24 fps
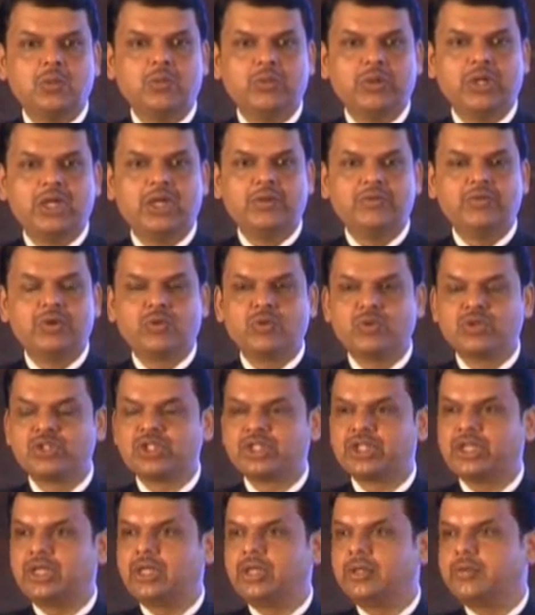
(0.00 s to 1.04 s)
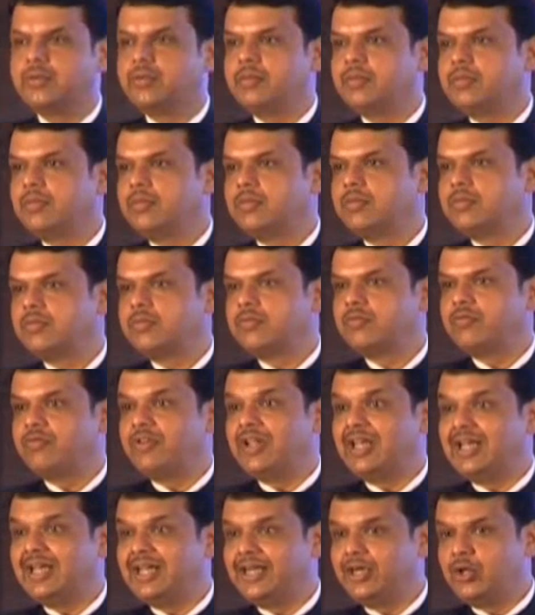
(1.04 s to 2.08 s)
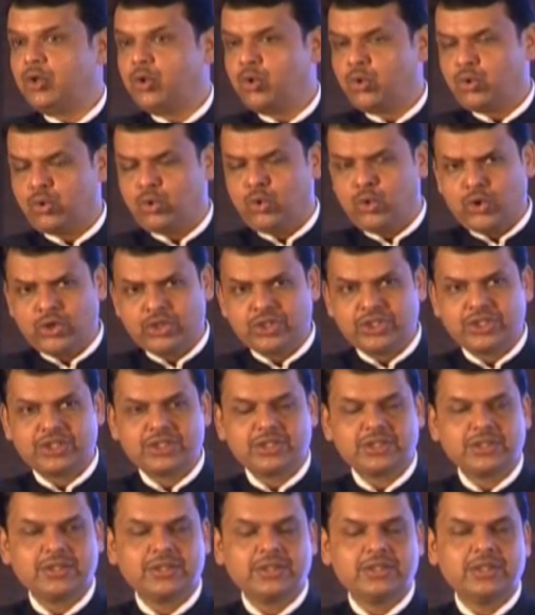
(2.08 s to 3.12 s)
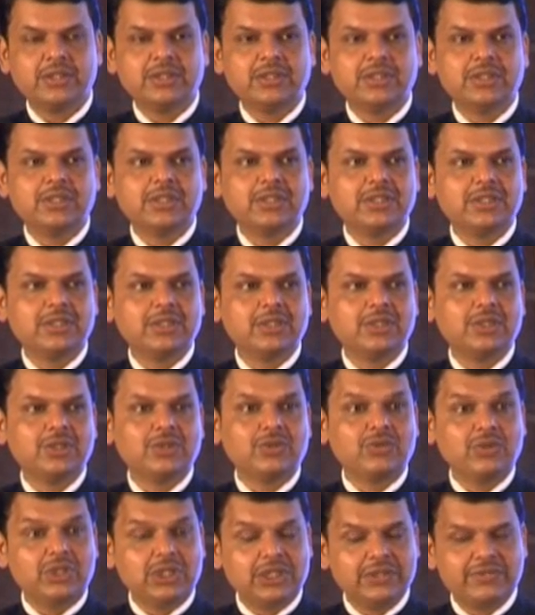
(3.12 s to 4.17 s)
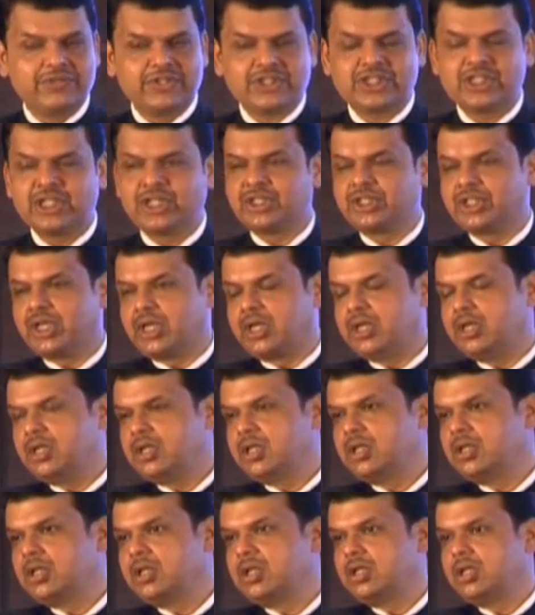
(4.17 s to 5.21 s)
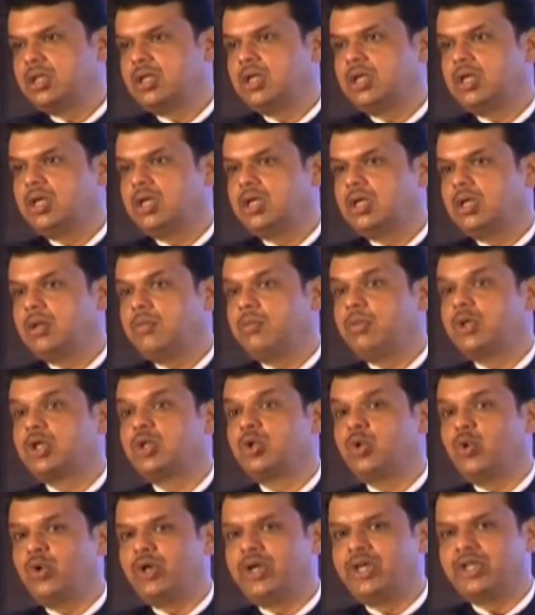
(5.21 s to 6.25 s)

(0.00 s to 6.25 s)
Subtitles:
where we could see well-laid roads, good infrastructure, but no